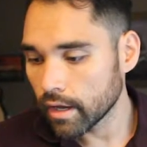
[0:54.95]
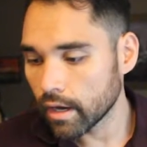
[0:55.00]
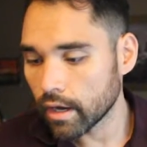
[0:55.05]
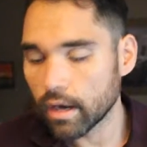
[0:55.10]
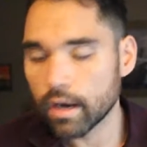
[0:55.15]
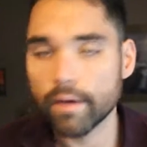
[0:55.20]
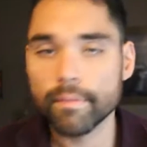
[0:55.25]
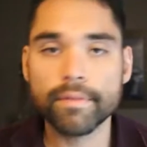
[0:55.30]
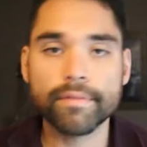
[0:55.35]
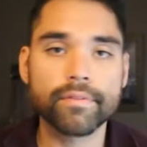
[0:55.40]

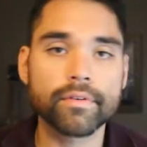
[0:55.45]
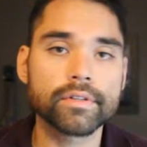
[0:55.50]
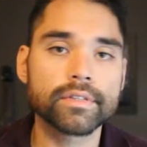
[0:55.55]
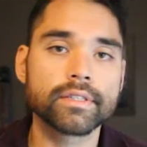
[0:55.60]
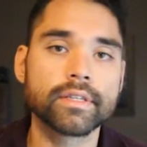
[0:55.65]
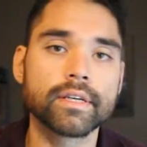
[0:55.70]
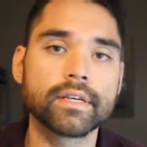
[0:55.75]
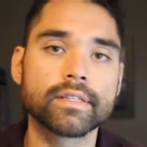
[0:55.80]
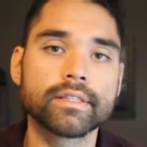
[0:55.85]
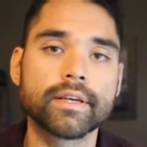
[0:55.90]
The
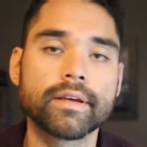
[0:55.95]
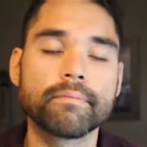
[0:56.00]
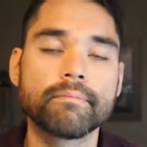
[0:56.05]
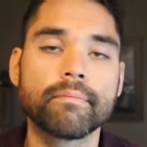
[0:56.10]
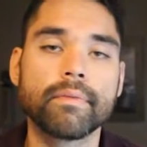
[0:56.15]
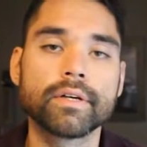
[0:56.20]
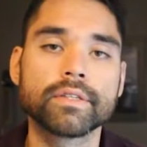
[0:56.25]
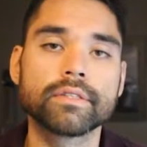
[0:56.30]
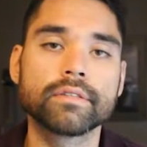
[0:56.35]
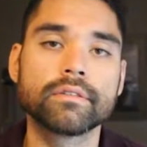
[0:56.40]
first thing is that
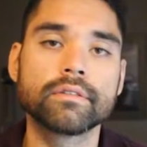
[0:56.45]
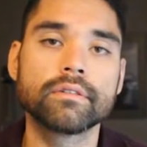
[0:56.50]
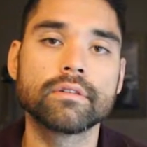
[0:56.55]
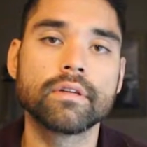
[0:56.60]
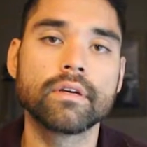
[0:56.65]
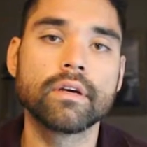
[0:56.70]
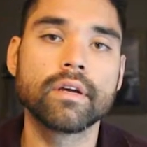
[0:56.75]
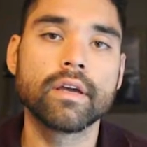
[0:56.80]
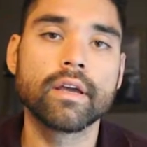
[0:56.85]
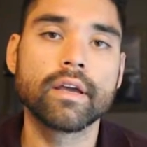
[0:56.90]
muscle
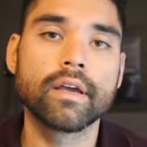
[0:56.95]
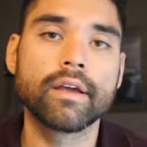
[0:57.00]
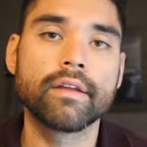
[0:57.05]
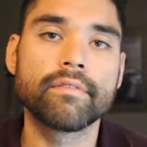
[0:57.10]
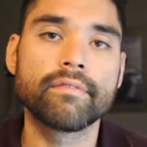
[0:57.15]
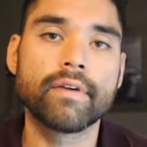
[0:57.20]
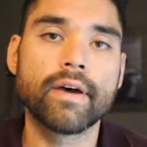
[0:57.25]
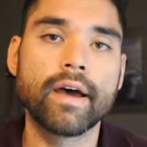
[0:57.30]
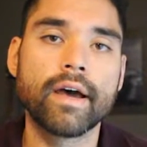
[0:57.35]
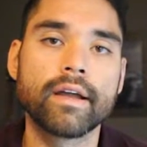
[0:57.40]
and
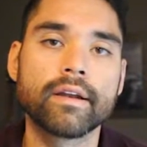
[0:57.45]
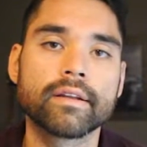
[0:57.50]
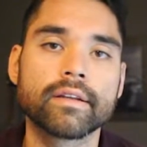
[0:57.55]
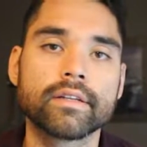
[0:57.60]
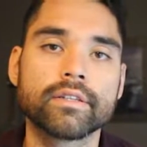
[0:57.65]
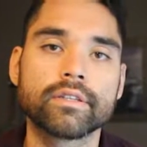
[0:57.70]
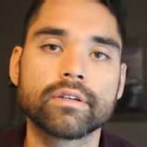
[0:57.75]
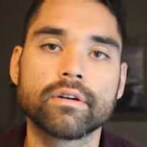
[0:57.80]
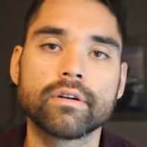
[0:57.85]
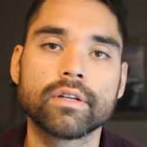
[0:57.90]
fat
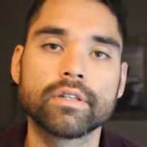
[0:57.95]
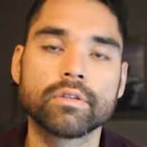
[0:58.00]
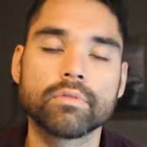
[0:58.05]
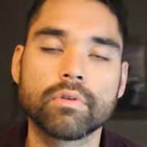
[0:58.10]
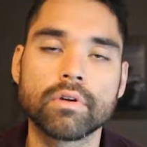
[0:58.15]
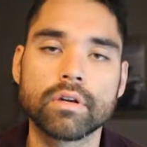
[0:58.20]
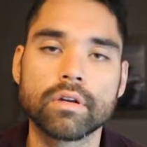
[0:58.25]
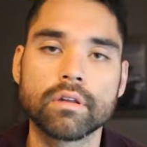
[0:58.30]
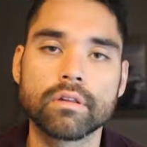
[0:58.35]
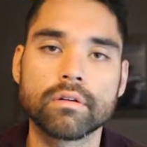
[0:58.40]
can turn into
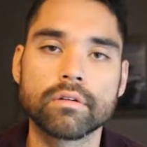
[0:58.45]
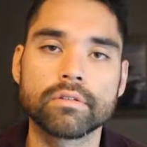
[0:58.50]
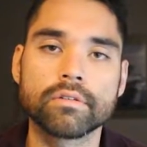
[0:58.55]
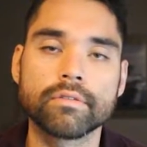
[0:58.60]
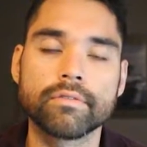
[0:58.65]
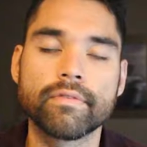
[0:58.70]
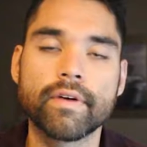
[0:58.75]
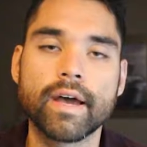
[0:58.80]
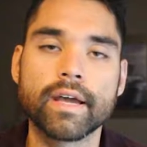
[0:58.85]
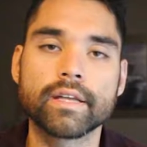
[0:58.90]
one another.
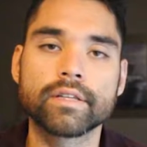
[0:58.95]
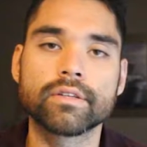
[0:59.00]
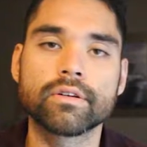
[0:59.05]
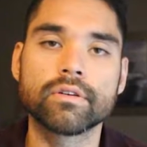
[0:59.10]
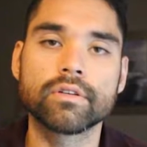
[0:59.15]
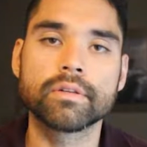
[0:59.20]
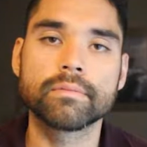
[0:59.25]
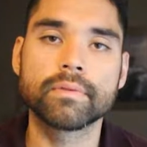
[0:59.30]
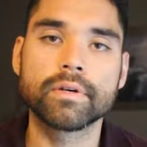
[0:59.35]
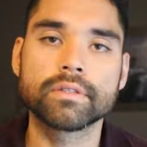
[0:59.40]
So fat can
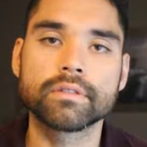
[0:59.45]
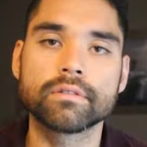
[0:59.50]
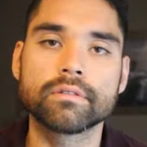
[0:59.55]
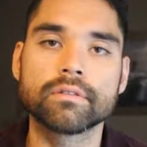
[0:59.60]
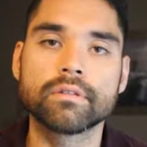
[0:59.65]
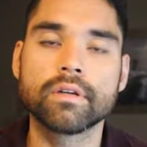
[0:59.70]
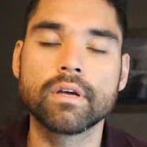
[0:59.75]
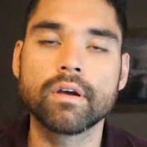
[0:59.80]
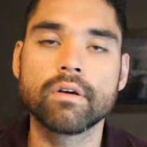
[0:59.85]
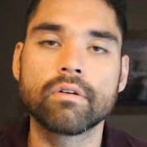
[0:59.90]
turn into
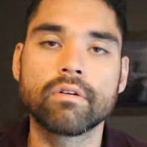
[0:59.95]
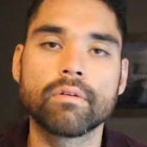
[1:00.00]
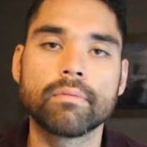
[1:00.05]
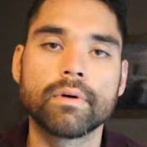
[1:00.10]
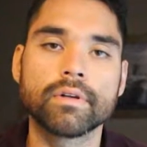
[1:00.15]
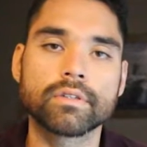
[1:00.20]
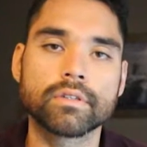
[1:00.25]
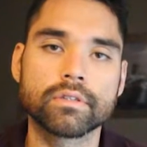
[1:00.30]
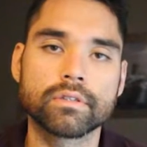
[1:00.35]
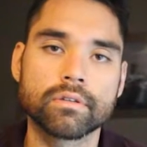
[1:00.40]
muscle, or
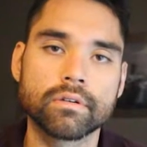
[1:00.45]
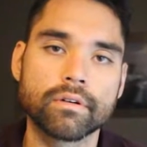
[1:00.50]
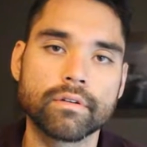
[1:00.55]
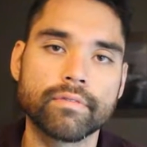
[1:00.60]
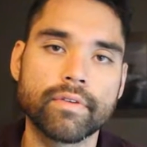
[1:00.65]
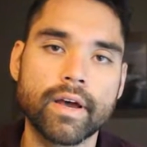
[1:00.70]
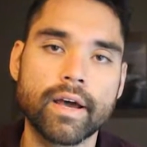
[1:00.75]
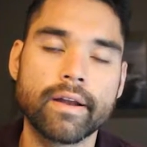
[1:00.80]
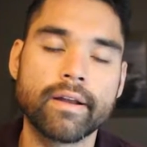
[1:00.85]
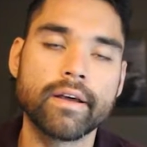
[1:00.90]
muscle can turn
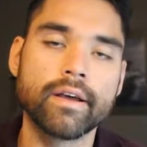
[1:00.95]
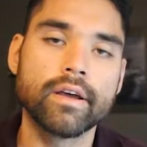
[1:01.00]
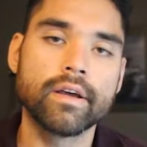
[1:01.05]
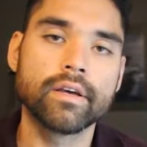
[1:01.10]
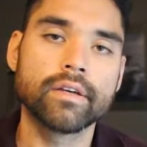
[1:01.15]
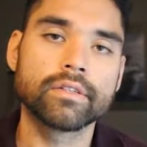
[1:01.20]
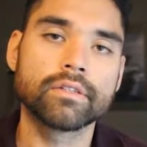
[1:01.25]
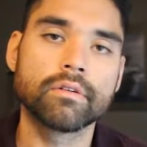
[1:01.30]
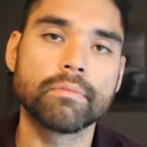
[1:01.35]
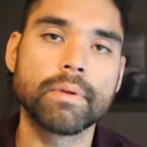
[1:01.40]
into fat.
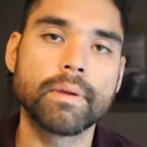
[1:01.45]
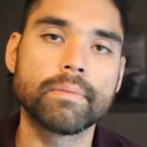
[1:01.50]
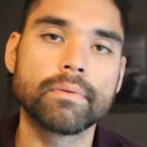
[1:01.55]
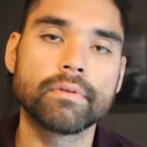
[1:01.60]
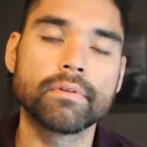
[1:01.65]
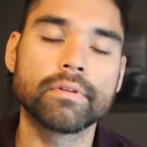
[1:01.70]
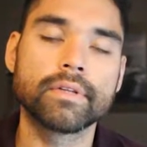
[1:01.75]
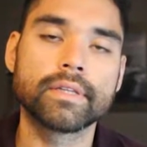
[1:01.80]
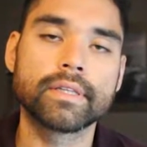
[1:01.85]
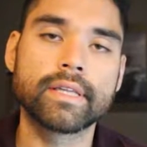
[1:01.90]
So
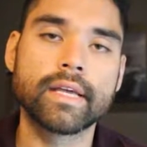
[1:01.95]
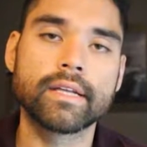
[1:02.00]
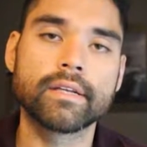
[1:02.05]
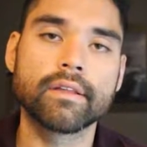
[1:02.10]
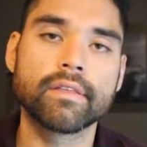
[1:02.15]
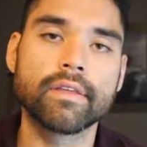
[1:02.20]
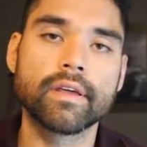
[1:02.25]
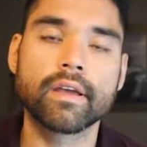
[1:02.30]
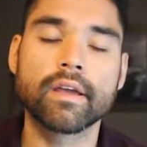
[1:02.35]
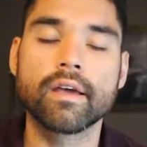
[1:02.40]
people tend
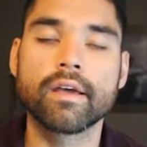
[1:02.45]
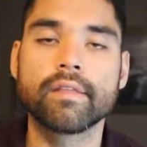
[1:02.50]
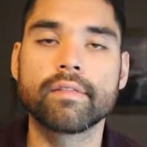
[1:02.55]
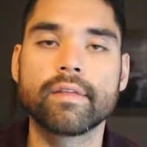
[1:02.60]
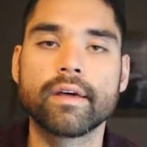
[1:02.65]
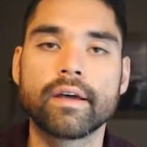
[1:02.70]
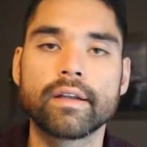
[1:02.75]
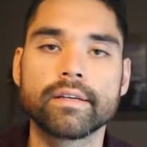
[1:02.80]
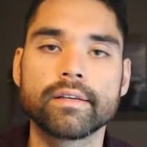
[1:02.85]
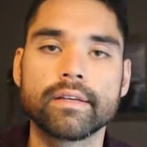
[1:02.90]
to think
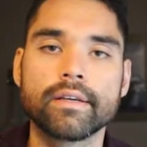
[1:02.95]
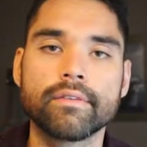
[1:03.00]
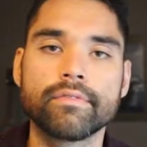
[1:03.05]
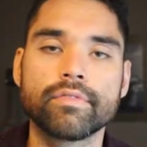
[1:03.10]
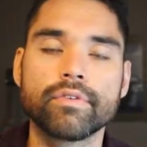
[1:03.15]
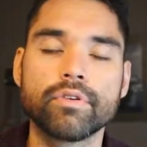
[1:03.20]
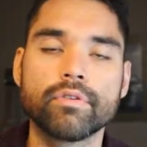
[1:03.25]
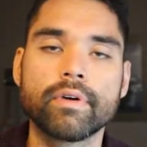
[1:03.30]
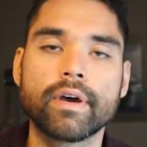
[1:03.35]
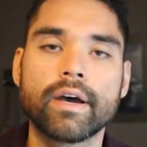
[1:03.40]
that
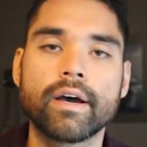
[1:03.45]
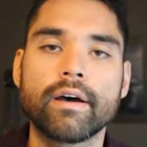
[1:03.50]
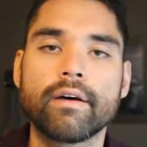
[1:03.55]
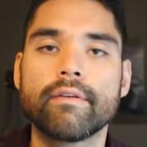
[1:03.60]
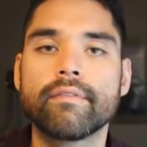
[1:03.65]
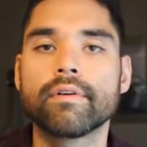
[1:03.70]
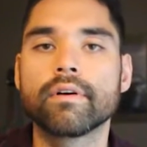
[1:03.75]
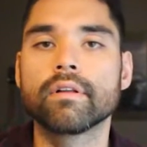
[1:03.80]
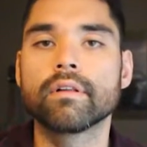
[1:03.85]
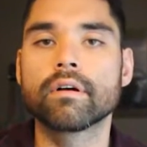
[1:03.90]
if you have a